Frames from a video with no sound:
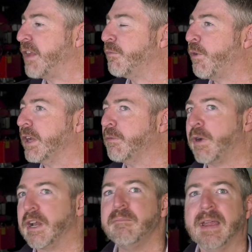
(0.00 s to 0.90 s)
And
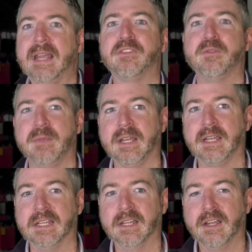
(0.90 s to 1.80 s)
what amazed
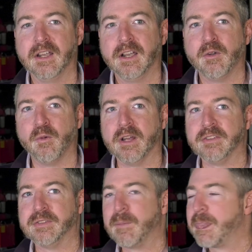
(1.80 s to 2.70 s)
me
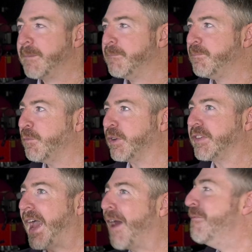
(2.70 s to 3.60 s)
was
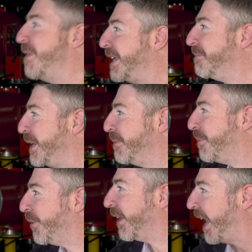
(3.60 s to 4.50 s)
how many
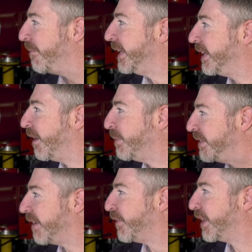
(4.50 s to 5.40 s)
people and how many
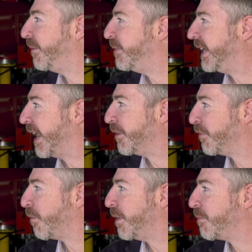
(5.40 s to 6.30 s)
companies have to come together
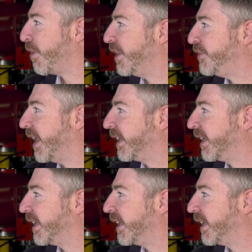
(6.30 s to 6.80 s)
for one project.